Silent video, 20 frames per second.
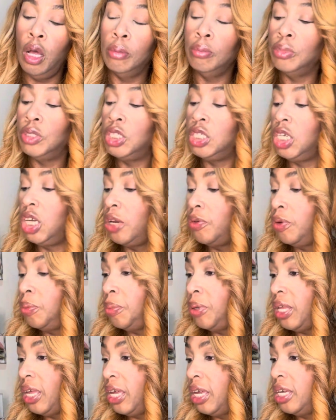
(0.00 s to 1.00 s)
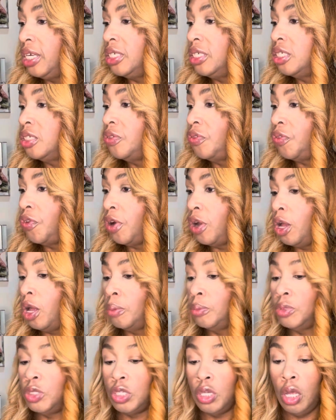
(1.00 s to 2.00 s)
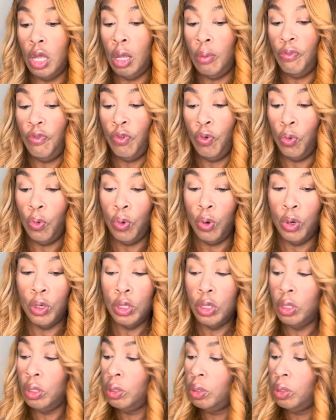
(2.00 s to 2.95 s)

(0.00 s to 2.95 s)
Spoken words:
Cherry Blaze from Tom Ford.